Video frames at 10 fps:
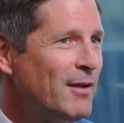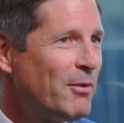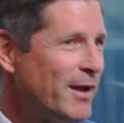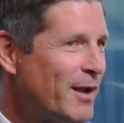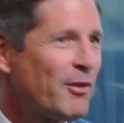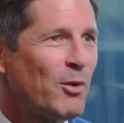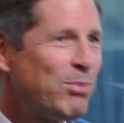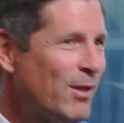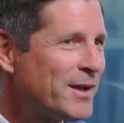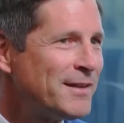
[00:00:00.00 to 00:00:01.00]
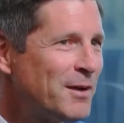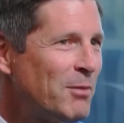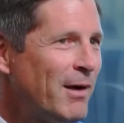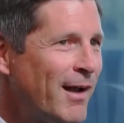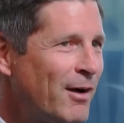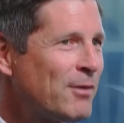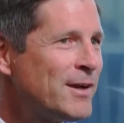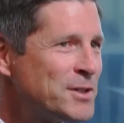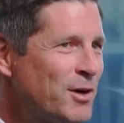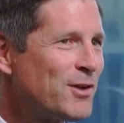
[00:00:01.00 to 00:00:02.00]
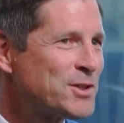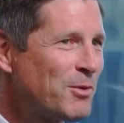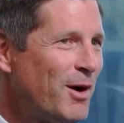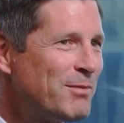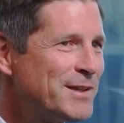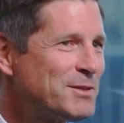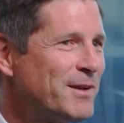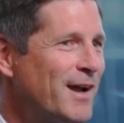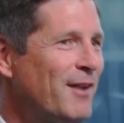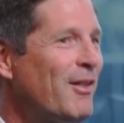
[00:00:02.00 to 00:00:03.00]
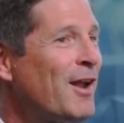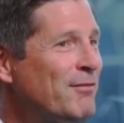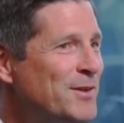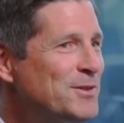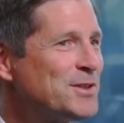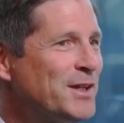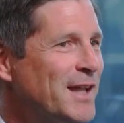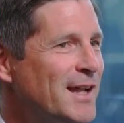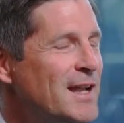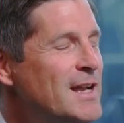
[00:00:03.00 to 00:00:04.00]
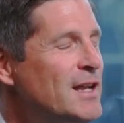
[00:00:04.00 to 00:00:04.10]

we had a little plug in there about how great Charles Schwab is. We got a lot of views on that.